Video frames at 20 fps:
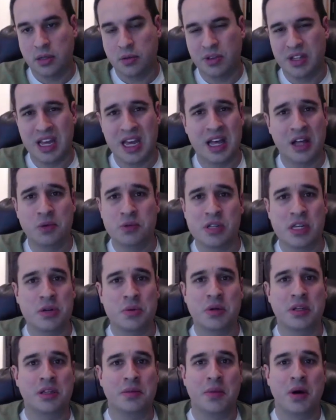the hell was I
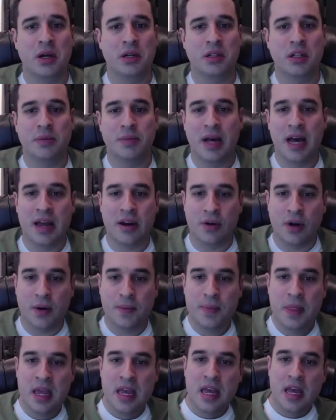doing at the Mod Club? I don't
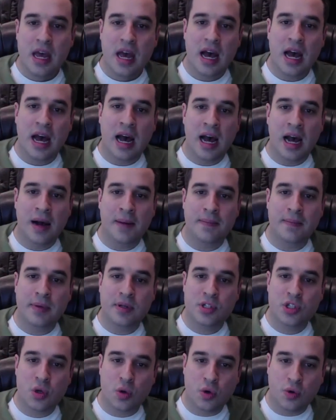know.
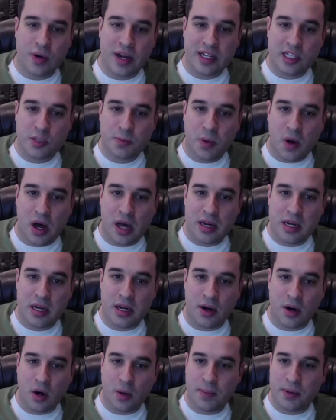So great spot here